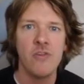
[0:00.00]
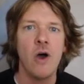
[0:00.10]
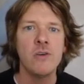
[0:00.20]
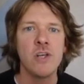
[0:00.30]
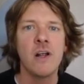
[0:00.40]

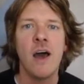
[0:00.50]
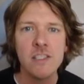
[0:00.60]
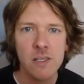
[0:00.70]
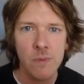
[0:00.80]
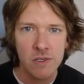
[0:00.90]
those are
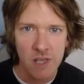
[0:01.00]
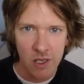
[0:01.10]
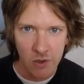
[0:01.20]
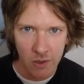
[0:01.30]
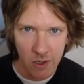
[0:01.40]
customers that
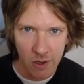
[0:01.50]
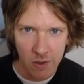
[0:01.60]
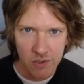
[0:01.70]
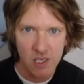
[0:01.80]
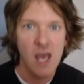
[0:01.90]
you lose.